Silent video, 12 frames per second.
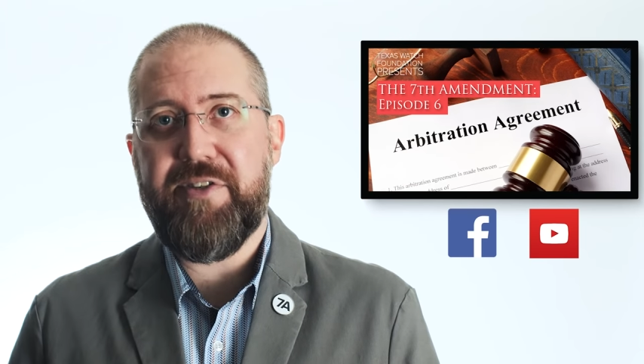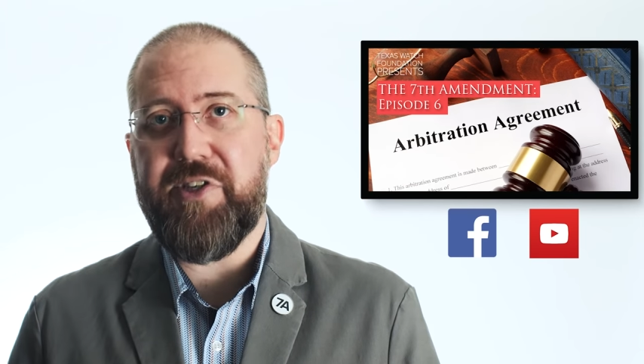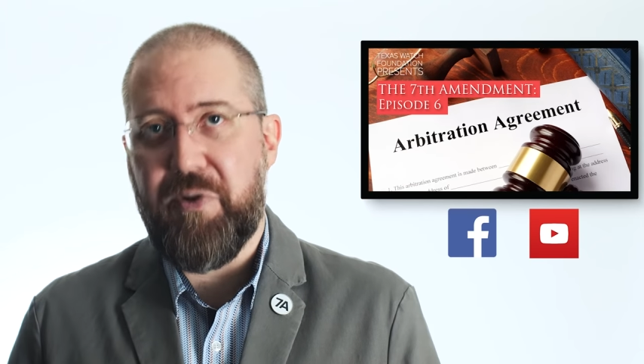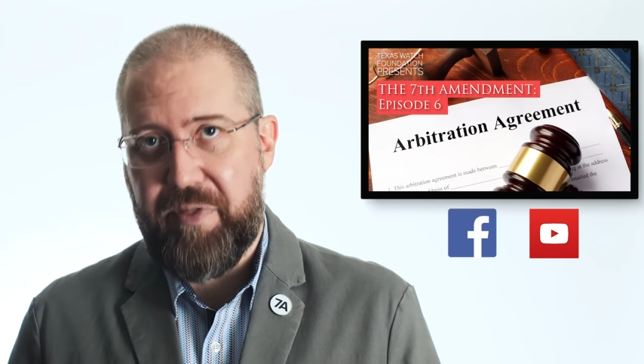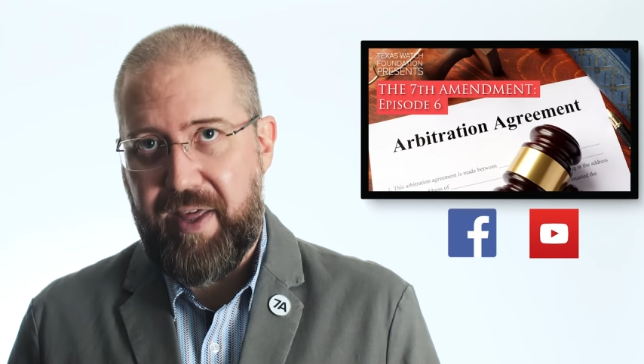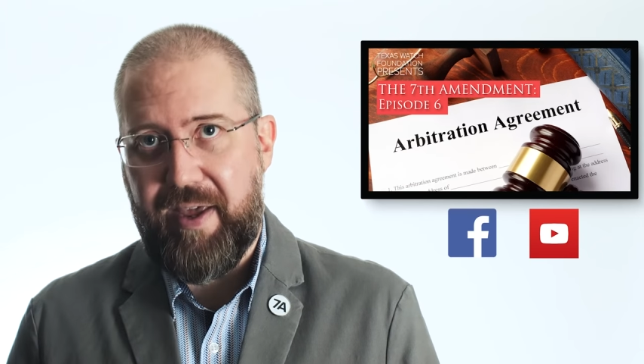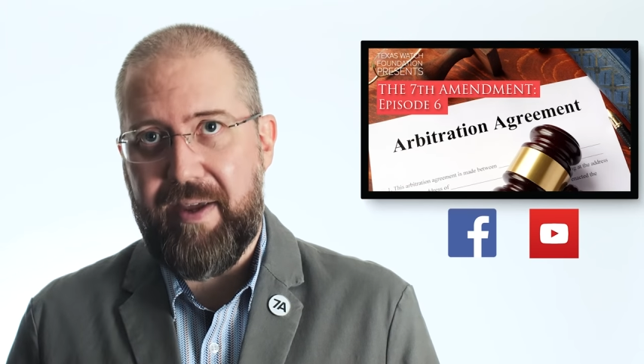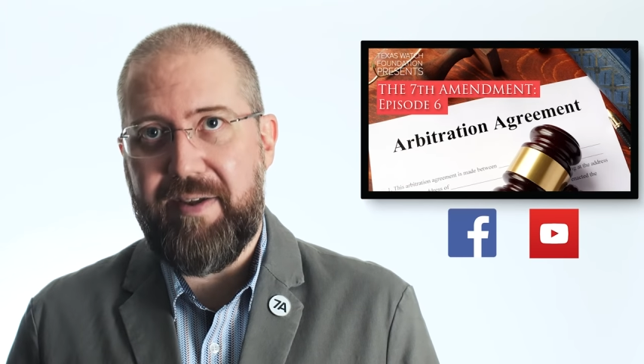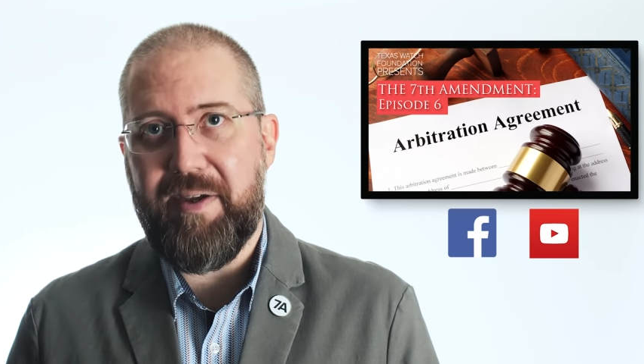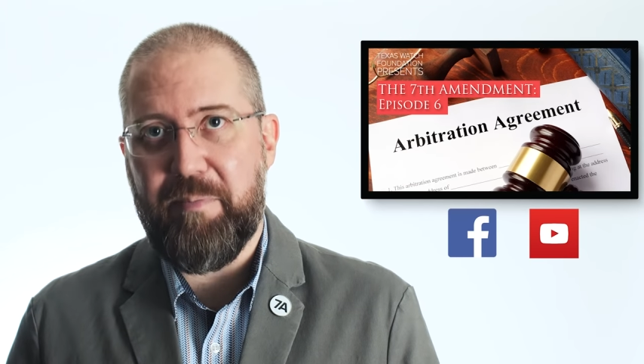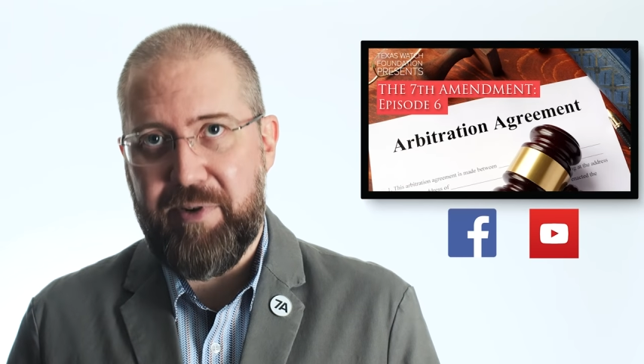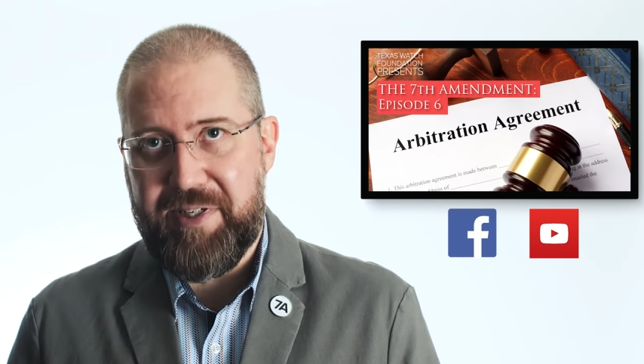so they
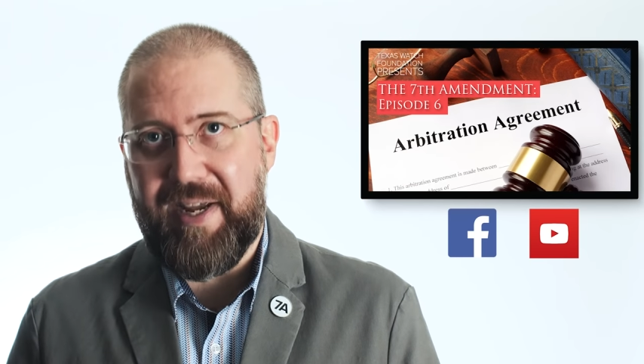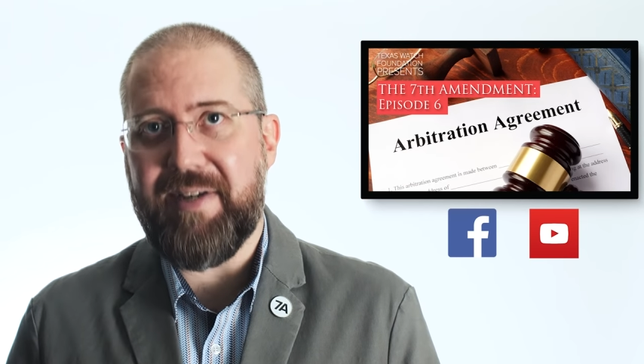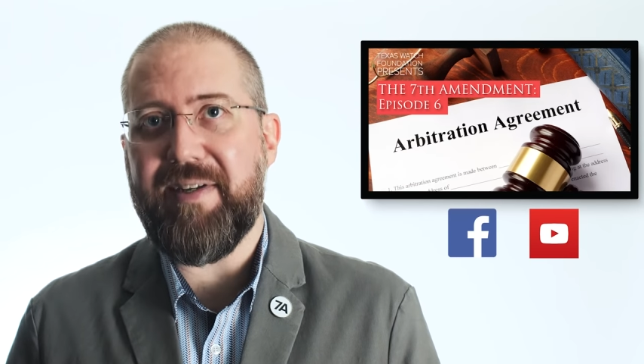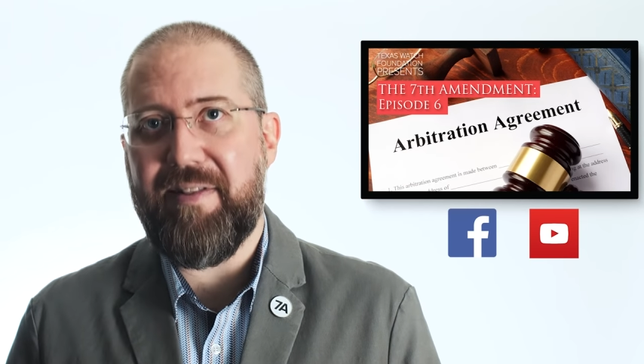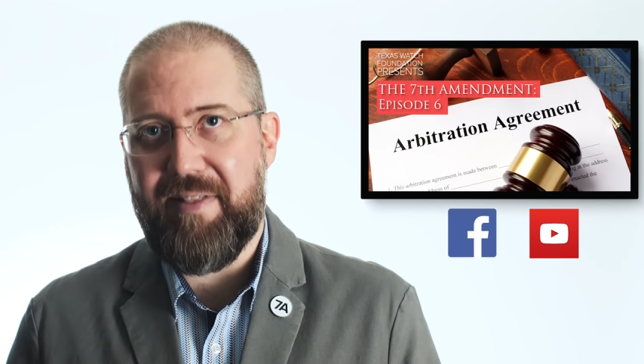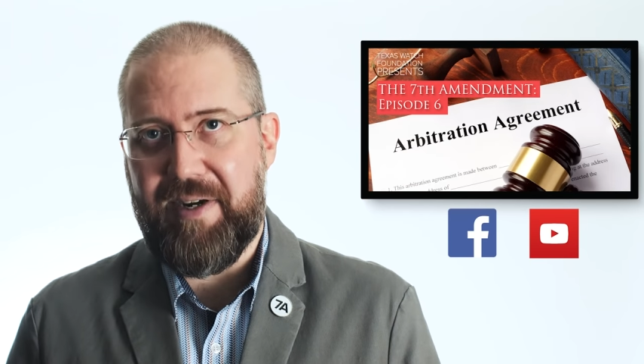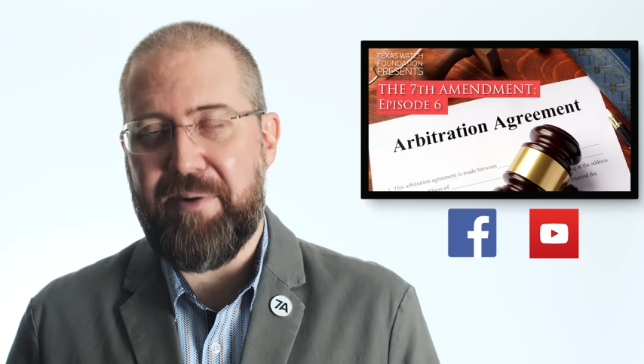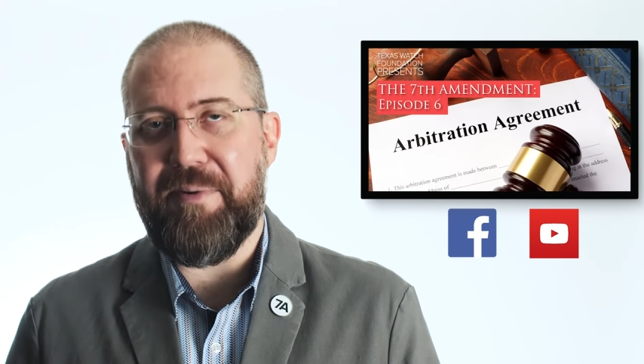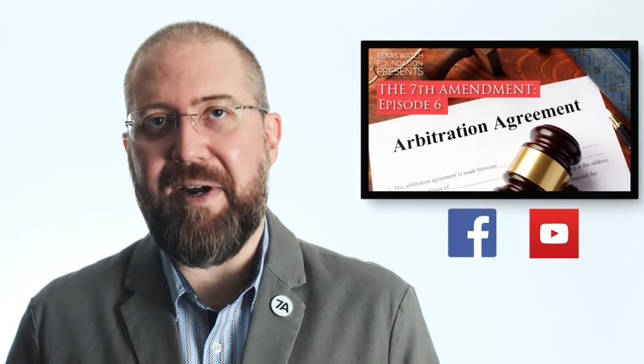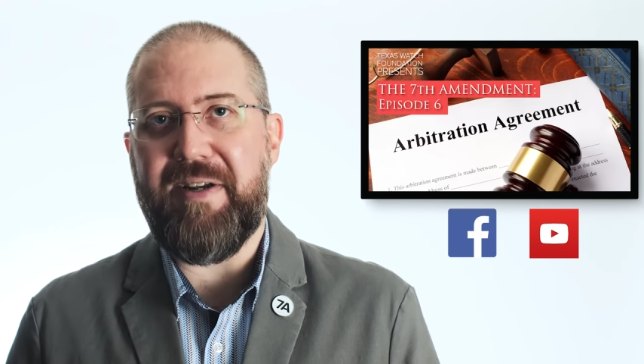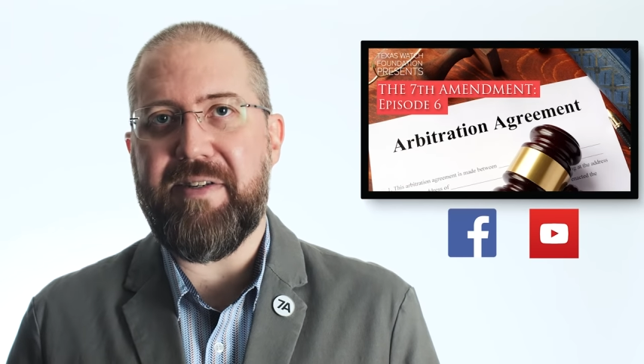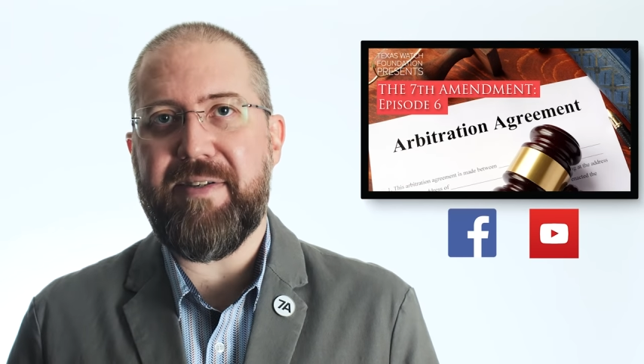can protect their
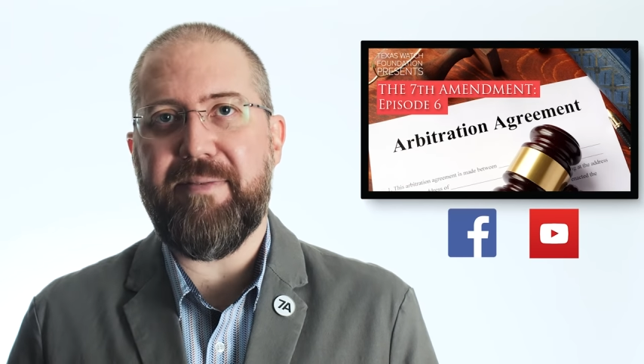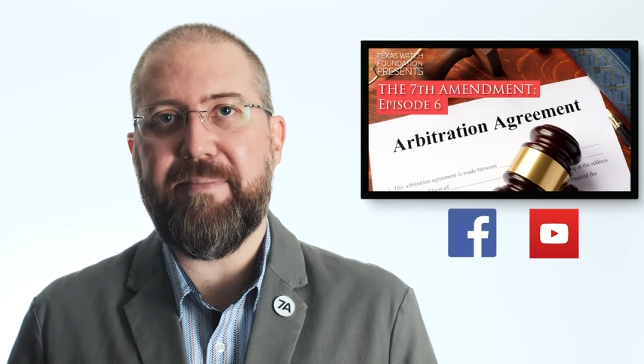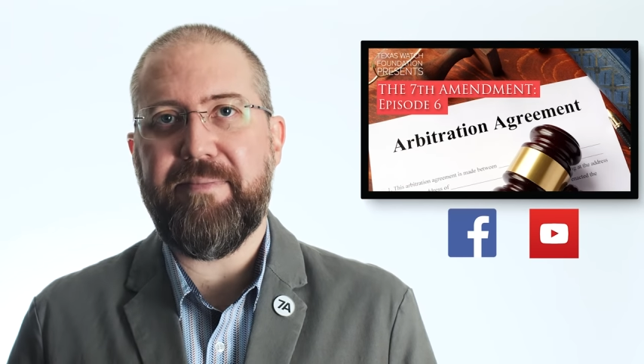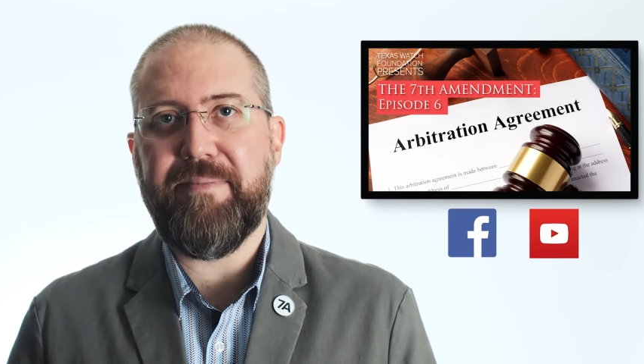rights.